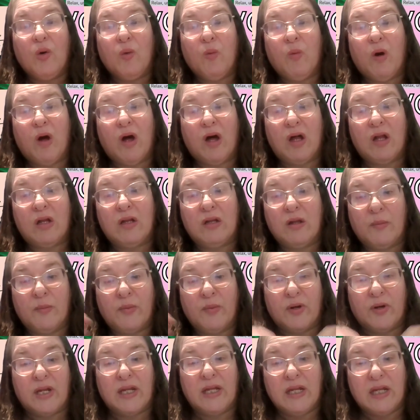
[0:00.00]
while
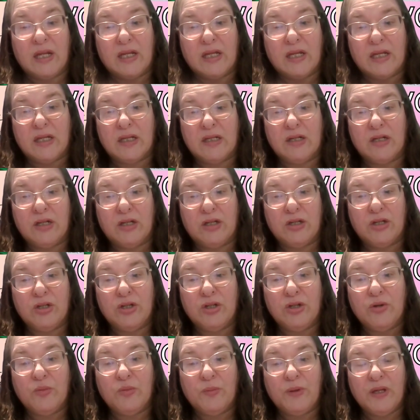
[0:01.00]
bringing in
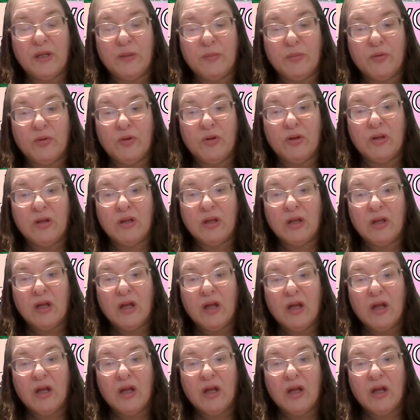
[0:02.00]
new people.